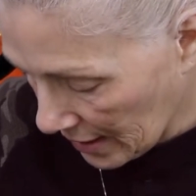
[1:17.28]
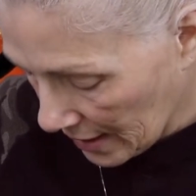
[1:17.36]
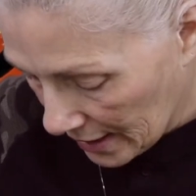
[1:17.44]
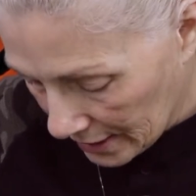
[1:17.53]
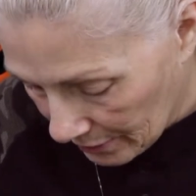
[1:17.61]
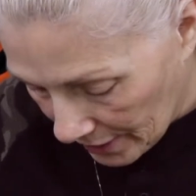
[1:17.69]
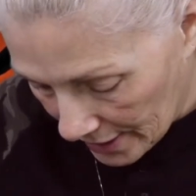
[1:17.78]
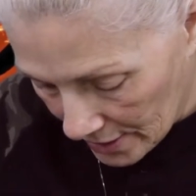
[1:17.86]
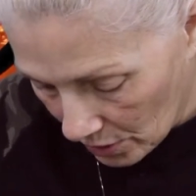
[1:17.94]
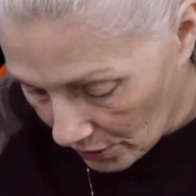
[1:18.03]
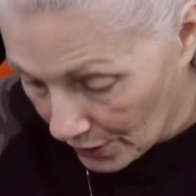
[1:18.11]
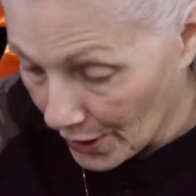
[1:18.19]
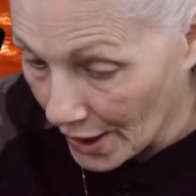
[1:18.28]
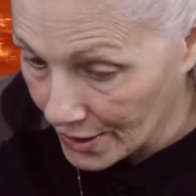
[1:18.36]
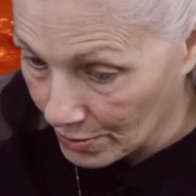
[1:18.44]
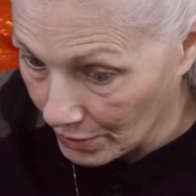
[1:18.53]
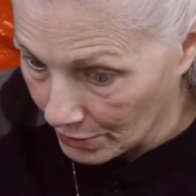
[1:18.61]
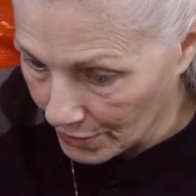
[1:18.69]
Anyways, that's
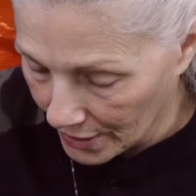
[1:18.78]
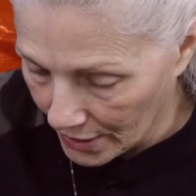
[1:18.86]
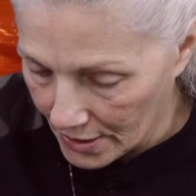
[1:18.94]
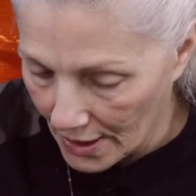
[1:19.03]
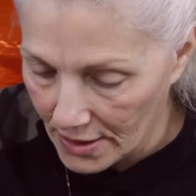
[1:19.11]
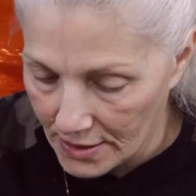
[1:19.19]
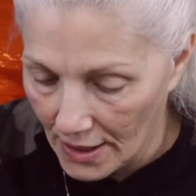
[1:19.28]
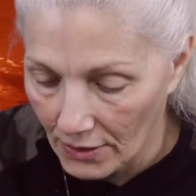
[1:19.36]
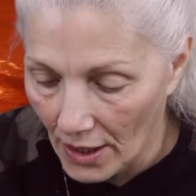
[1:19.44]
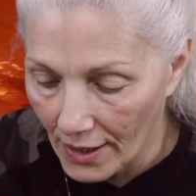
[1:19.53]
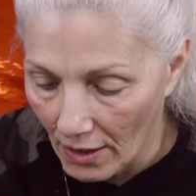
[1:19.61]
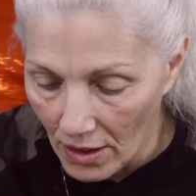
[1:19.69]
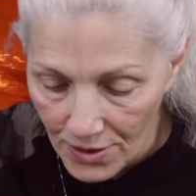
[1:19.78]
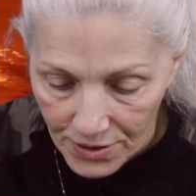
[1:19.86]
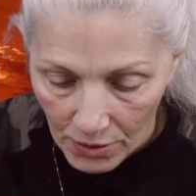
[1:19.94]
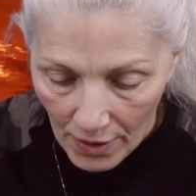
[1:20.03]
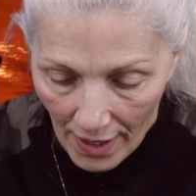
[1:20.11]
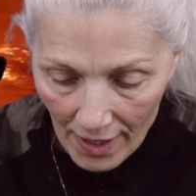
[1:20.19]
what we're going to test out. I
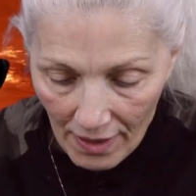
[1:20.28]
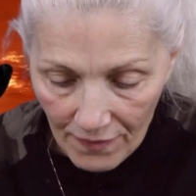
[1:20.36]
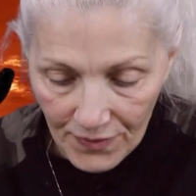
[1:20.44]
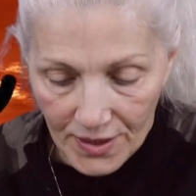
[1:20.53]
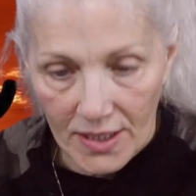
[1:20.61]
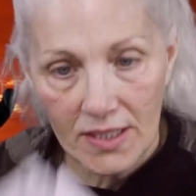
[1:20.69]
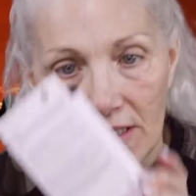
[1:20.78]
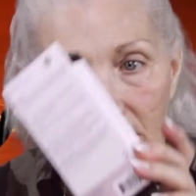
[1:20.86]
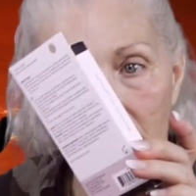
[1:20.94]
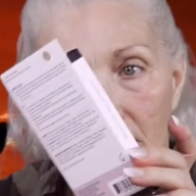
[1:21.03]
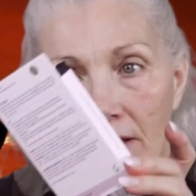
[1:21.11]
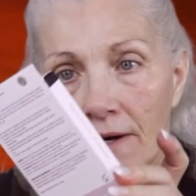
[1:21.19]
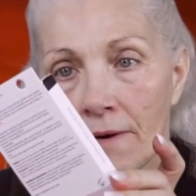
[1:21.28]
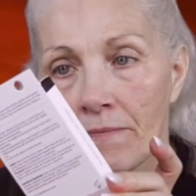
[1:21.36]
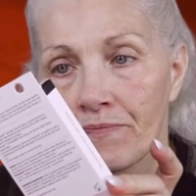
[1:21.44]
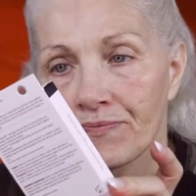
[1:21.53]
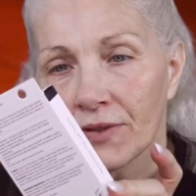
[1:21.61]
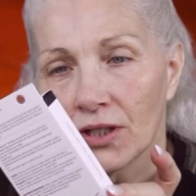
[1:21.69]
also have this
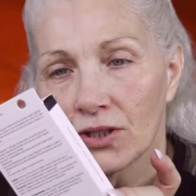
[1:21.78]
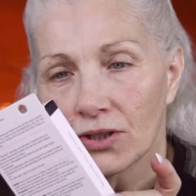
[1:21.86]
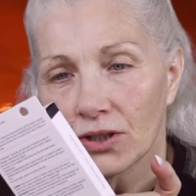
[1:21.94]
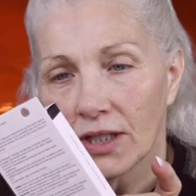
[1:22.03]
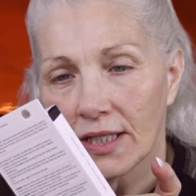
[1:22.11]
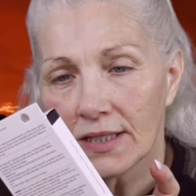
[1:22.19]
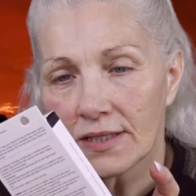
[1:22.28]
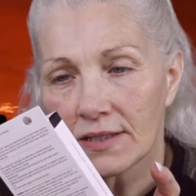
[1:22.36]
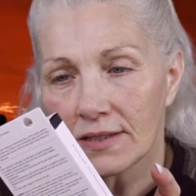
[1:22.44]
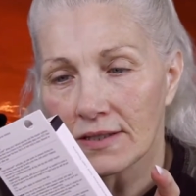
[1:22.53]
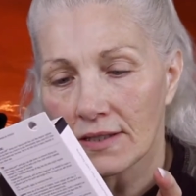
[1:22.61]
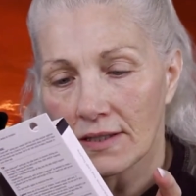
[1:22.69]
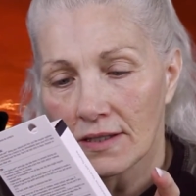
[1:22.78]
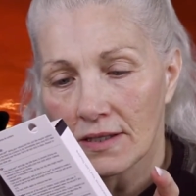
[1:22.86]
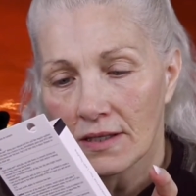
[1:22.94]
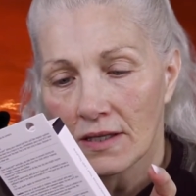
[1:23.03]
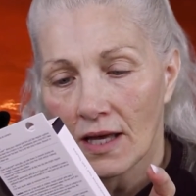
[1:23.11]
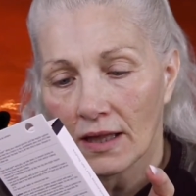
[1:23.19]
Kiss
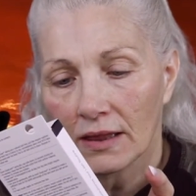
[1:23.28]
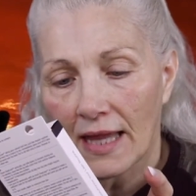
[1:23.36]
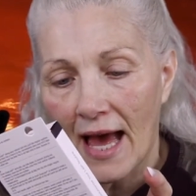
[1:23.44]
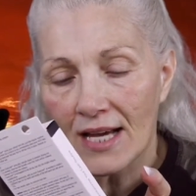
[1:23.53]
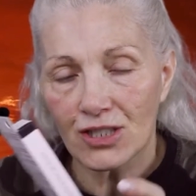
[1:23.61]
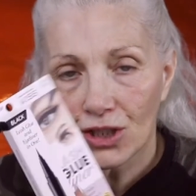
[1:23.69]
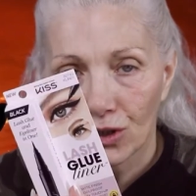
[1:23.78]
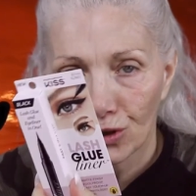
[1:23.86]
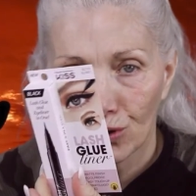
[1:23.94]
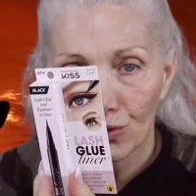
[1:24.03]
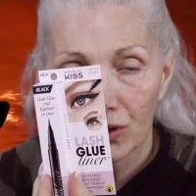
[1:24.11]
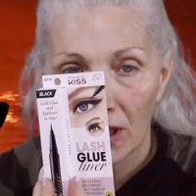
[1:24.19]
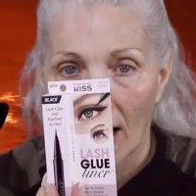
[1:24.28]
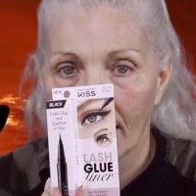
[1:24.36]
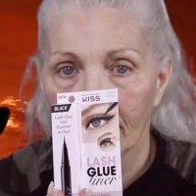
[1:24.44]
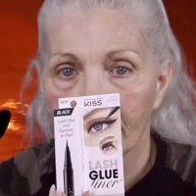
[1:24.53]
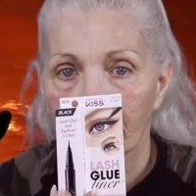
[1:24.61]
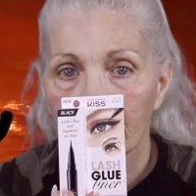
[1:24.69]
Lash Glue
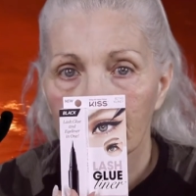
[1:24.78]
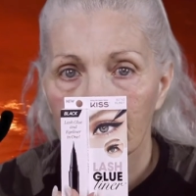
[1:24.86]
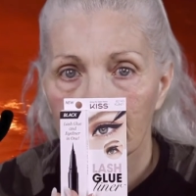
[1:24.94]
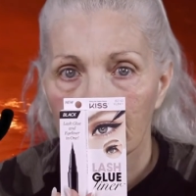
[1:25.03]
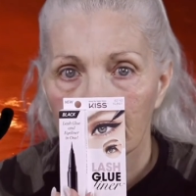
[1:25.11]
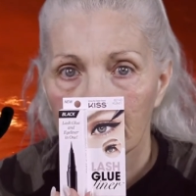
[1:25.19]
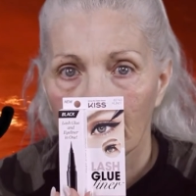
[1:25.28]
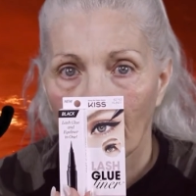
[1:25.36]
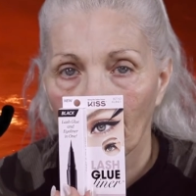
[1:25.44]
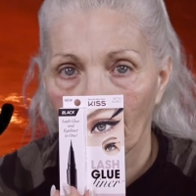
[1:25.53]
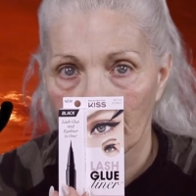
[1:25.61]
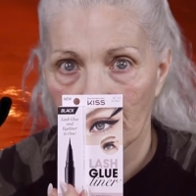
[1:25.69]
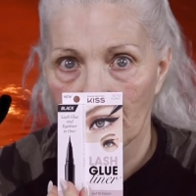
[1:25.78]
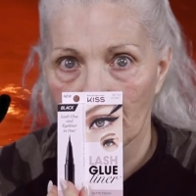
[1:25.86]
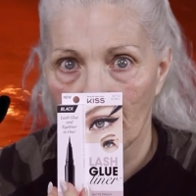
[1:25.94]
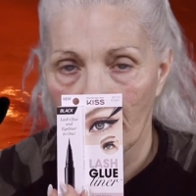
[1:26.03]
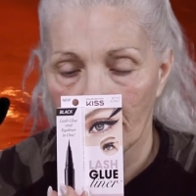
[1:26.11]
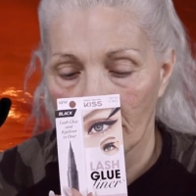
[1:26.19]
Liner. I wanted to
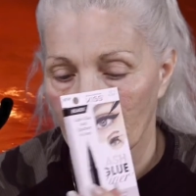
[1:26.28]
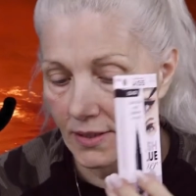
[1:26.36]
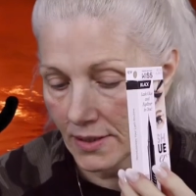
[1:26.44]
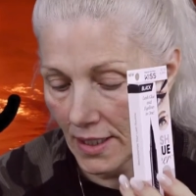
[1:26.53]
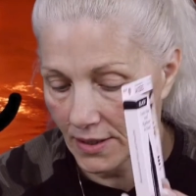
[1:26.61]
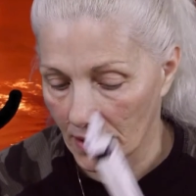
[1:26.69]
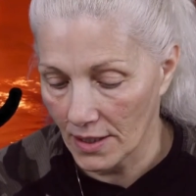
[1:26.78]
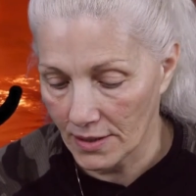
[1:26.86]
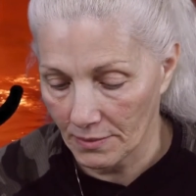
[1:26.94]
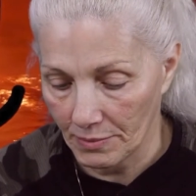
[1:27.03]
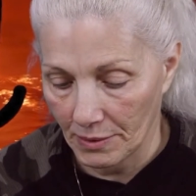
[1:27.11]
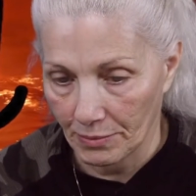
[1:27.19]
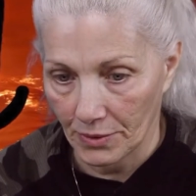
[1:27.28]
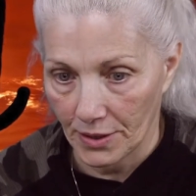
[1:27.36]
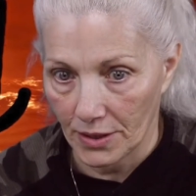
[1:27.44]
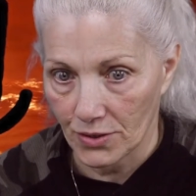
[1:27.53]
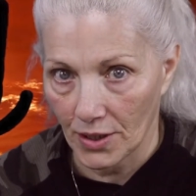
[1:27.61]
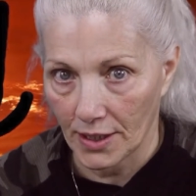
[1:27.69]
try this. I saw some people
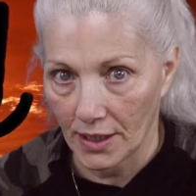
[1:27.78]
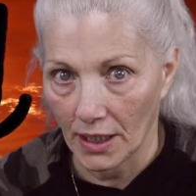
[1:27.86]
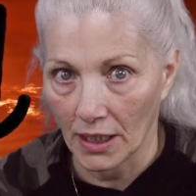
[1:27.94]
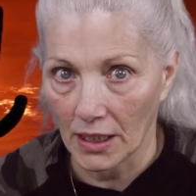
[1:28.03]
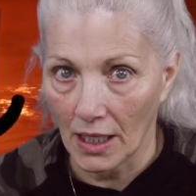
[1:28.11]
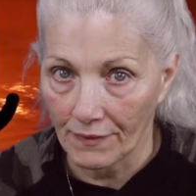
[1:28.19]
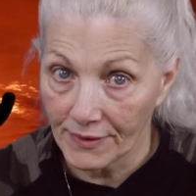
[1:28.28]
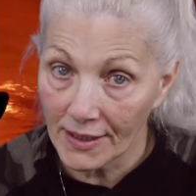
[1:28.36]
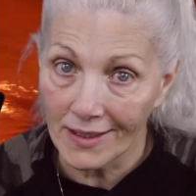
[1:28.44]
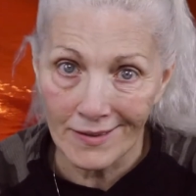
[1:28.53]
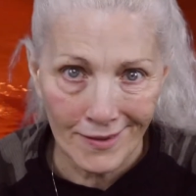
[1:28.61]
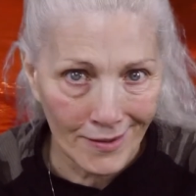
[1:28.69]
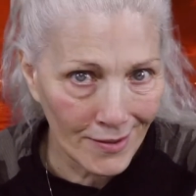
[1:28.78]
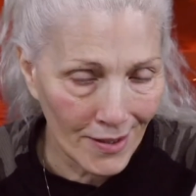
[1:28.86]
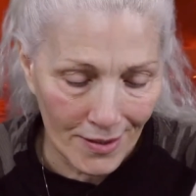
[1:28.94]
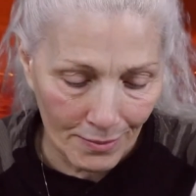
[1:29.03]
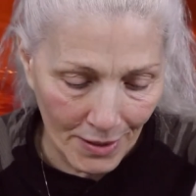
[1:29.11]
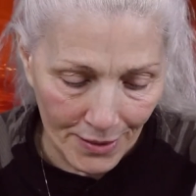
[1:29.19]
that tried it and loved it, and then I saw
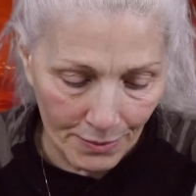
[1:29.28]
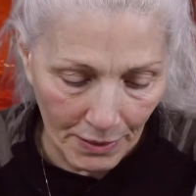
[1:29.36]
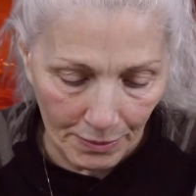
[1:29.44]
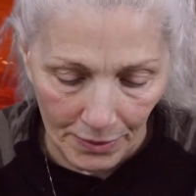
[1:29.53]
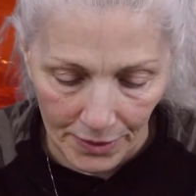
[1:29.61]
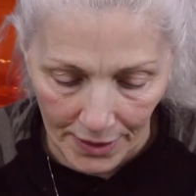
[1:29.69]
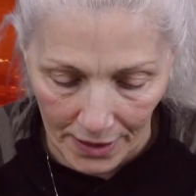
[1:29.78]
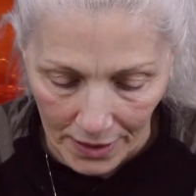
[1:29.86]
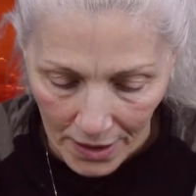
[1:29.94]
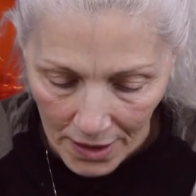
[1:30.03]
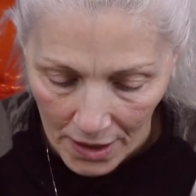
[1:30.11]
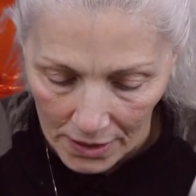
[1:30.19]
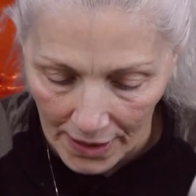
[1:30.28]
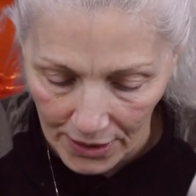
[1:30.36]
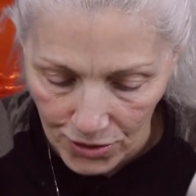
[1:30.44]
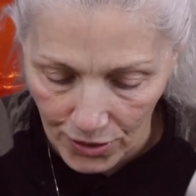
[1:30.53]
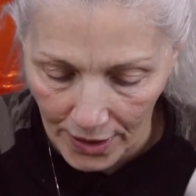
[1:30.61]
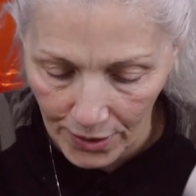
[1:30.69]
some other people that like
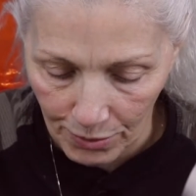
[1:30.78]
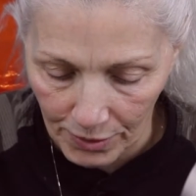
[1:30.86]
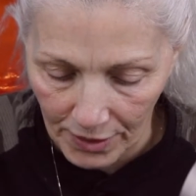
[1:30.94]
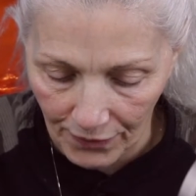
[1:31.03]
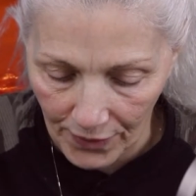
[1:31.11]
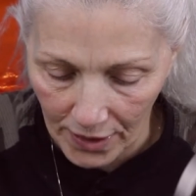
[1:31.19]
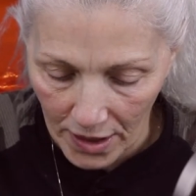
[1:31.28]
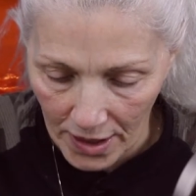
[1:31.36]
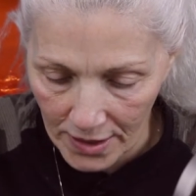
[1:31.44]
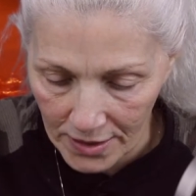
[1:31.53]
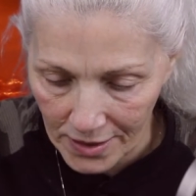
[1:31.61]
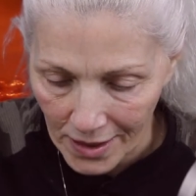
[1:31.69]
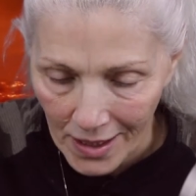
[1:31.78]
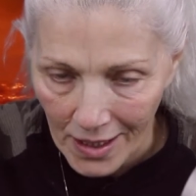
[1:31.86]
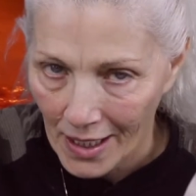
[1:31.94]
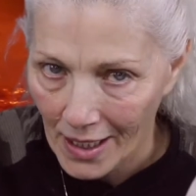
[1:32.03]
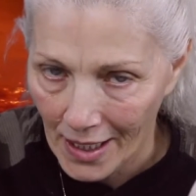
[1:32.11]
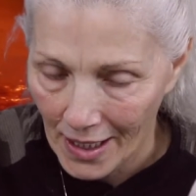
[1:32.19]
tried 3 different kinds
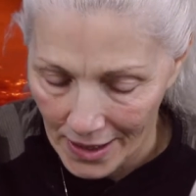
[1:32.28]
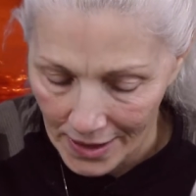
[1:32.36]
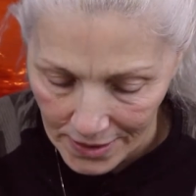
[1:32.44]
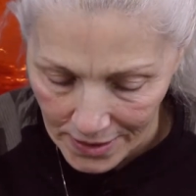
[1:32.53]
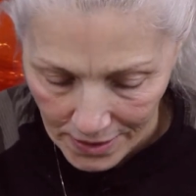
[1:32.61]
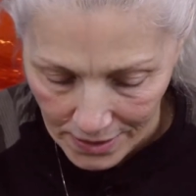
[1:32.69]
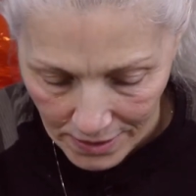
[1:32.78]
and